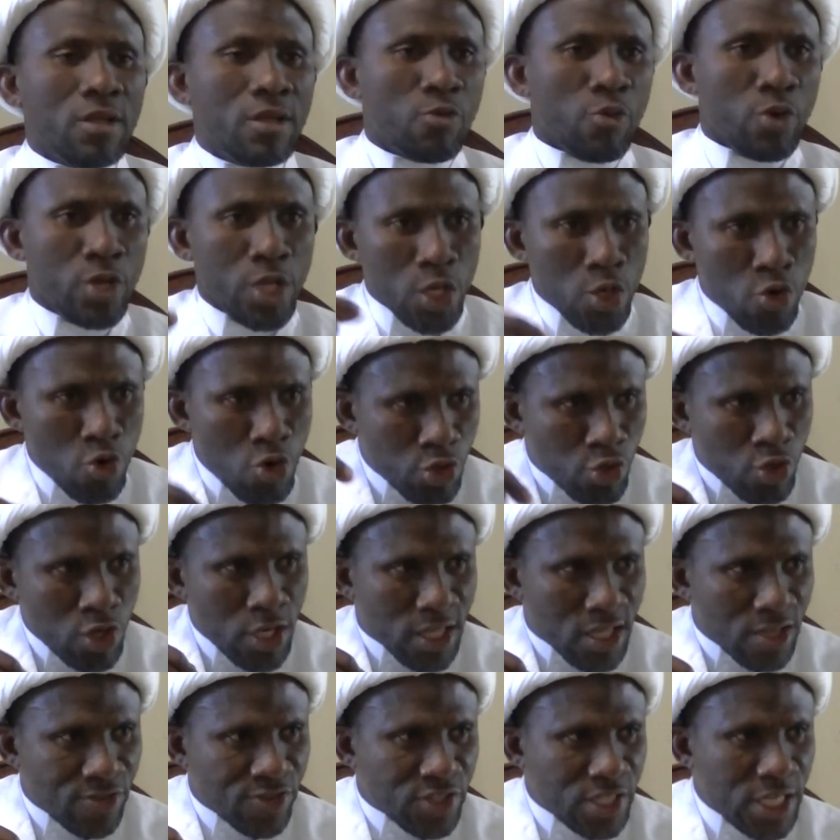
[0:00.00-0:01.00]
When you go to
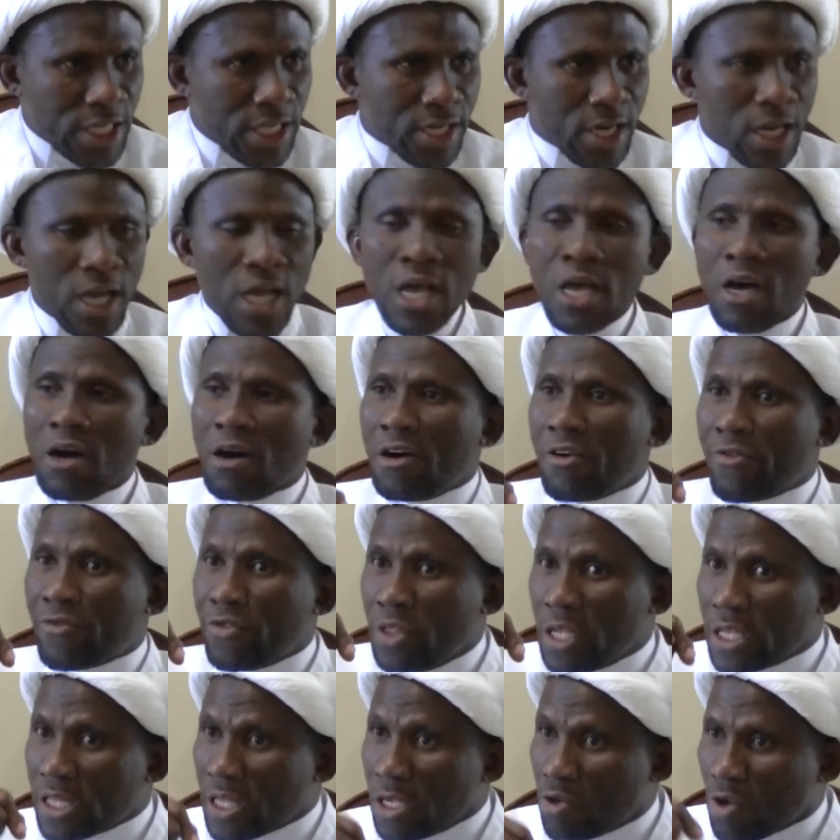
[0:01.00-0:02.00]
the tafsir
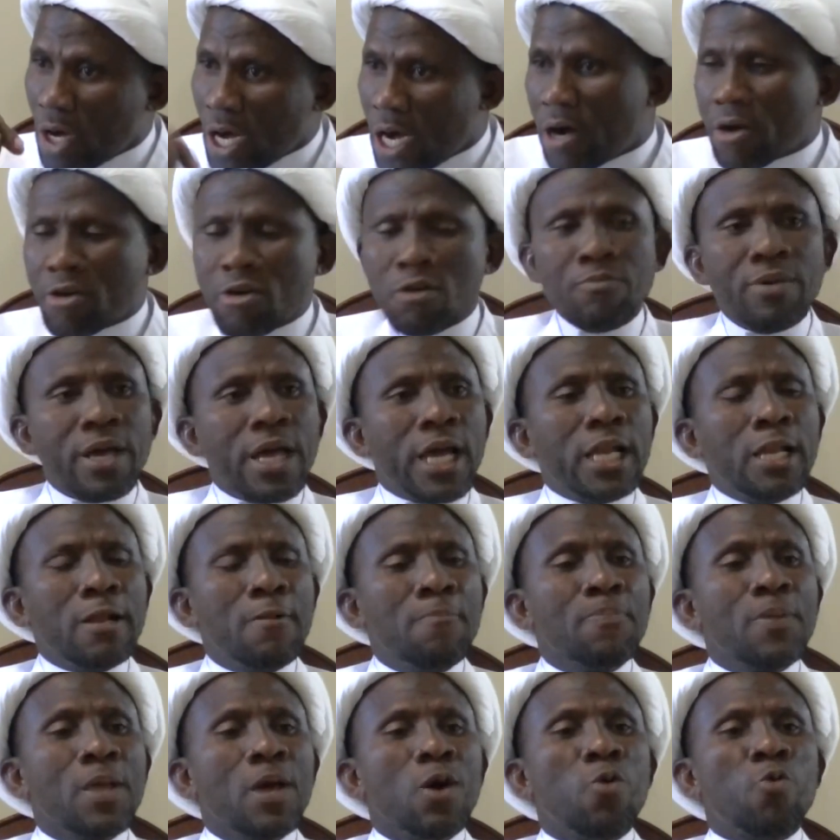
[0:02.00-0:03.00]
of the al
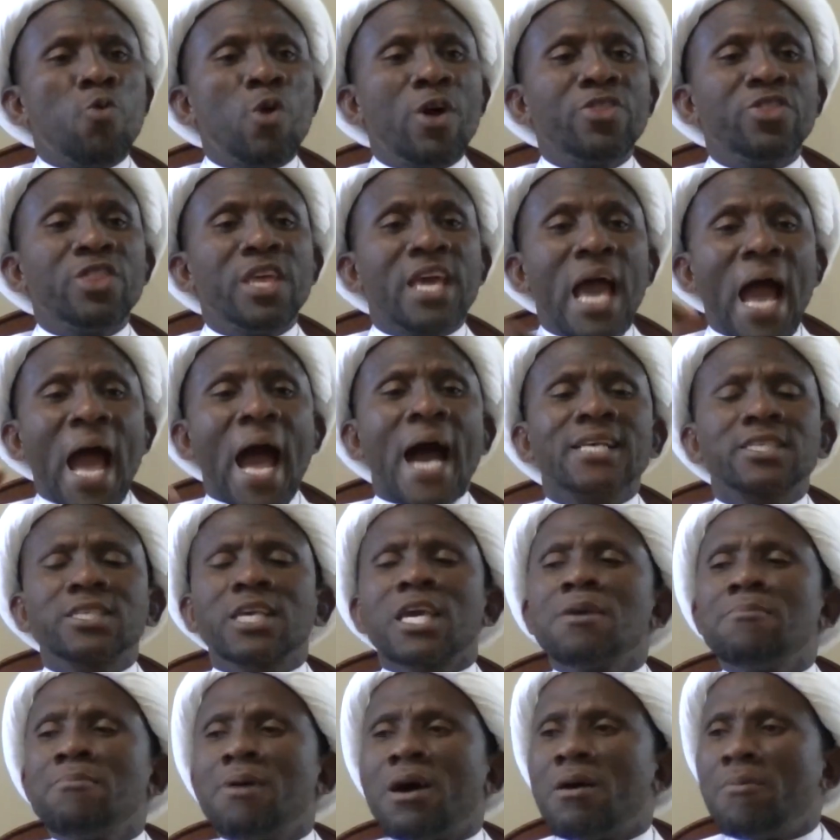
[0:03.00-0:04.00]
Kumail, when they ask
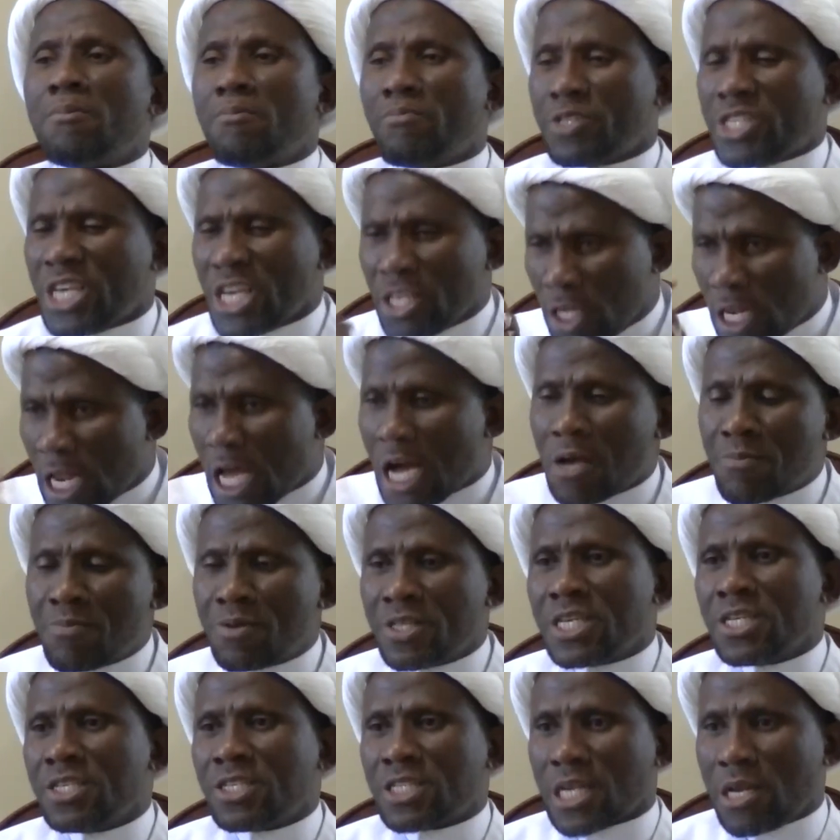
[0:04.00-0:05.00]
Imam Zayn
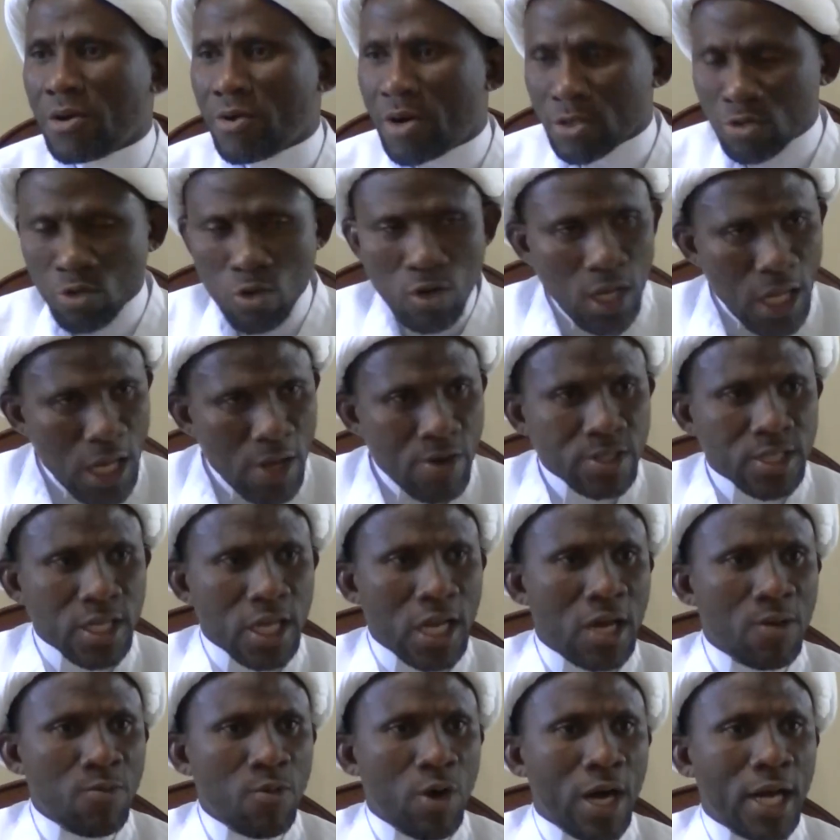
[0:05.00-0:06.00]
al-Abidin salawatullah wa
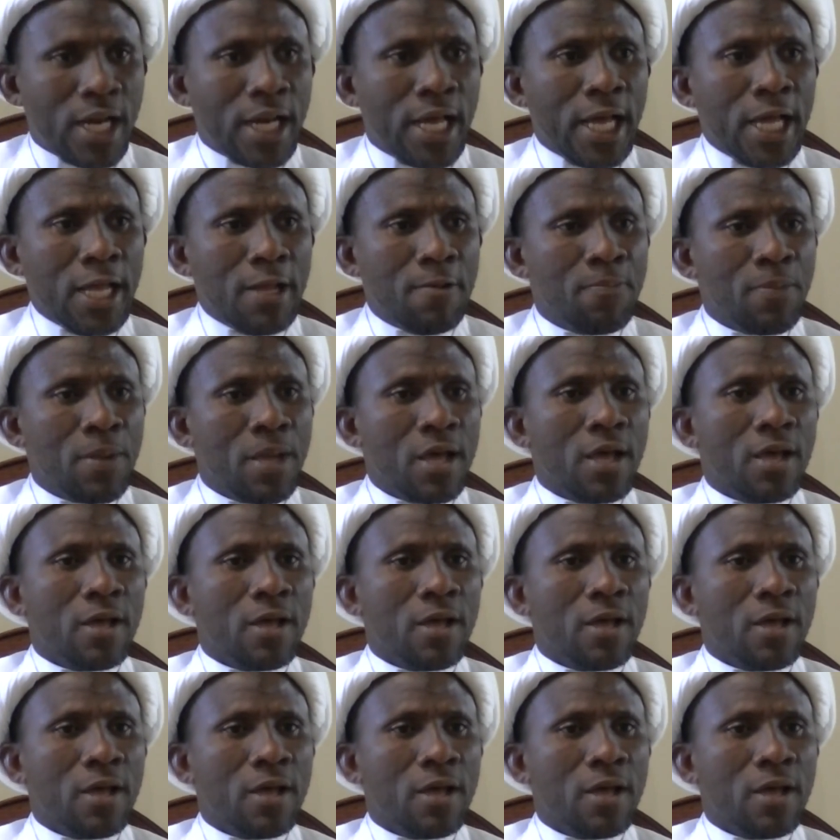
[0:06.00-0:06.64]
salamu alayhi,